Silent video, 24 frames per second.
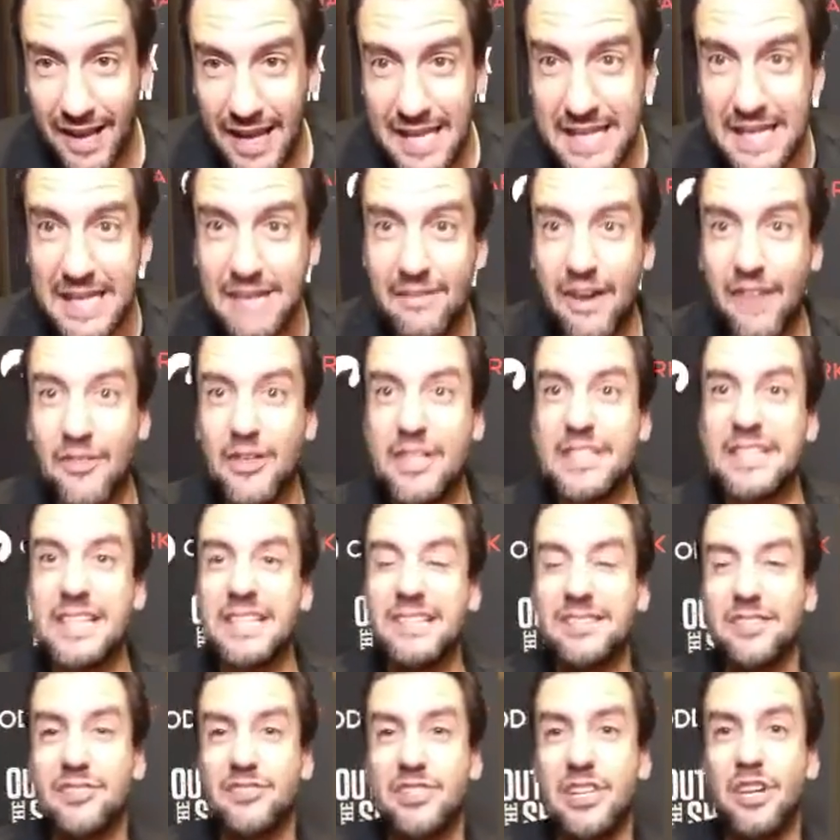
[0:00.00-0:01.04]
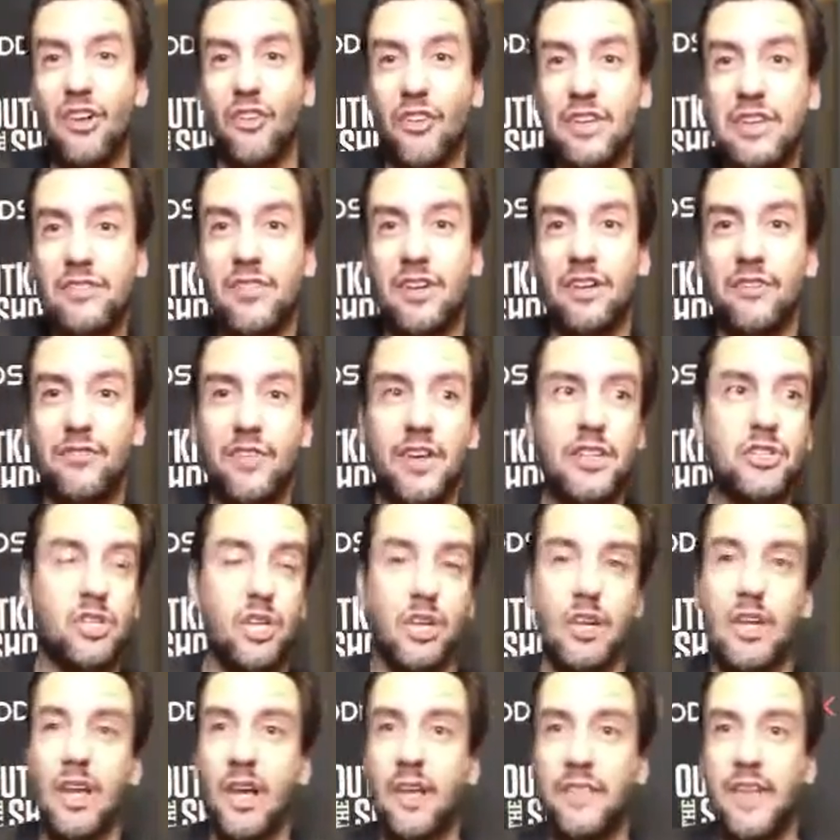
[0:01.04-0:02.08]
He didn't even have the decency to leave the
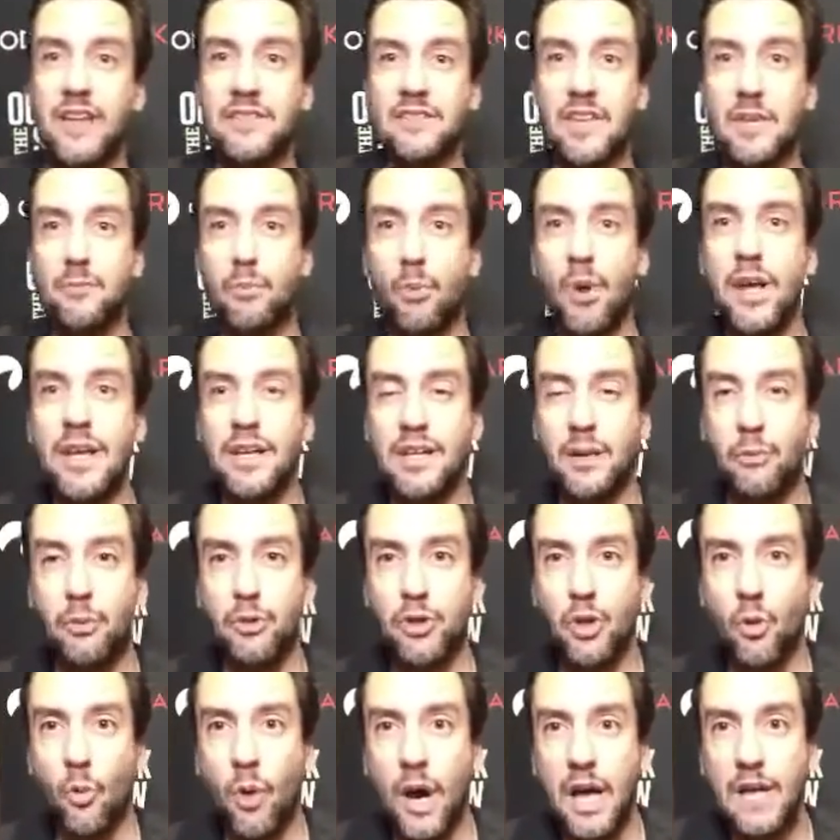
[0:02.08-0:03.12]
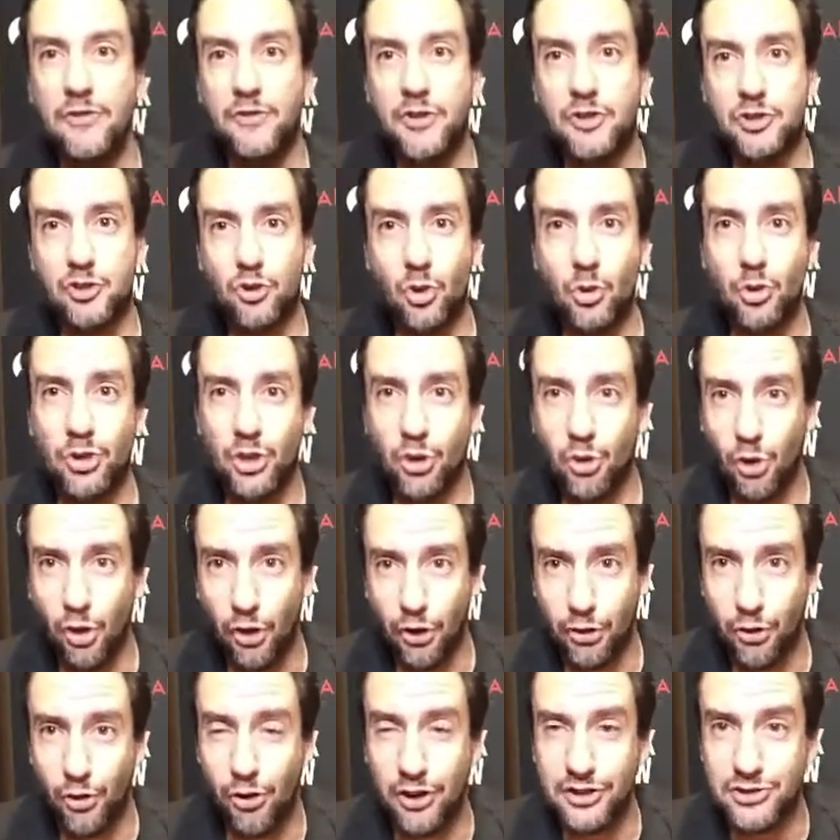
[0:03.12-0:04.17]
division. That's like breaking up with your wife and screwing the
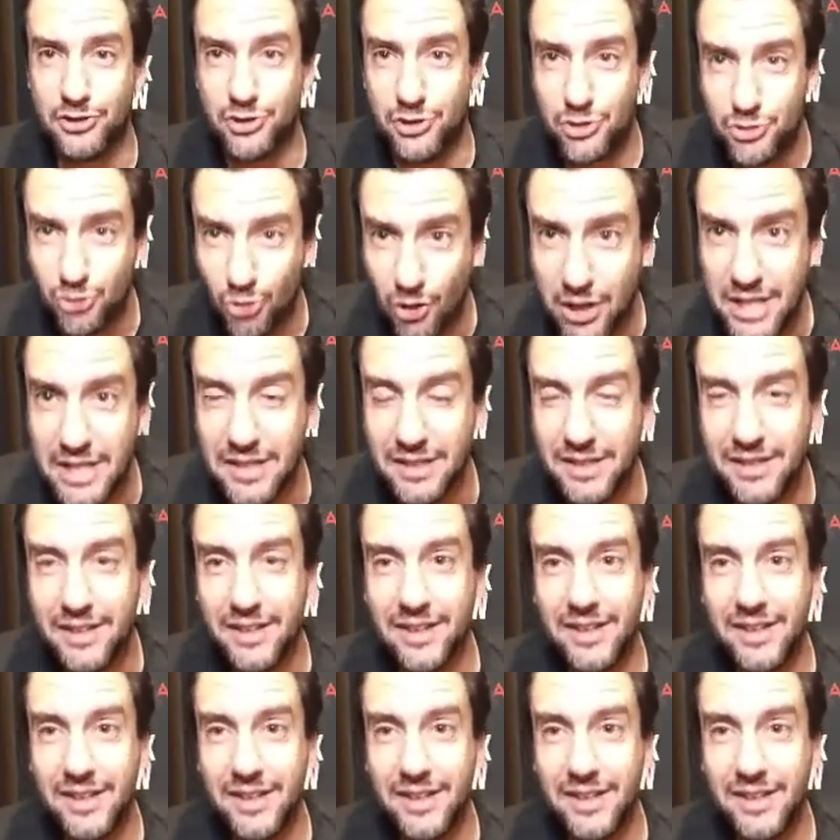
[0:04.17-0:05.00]
girl across the street.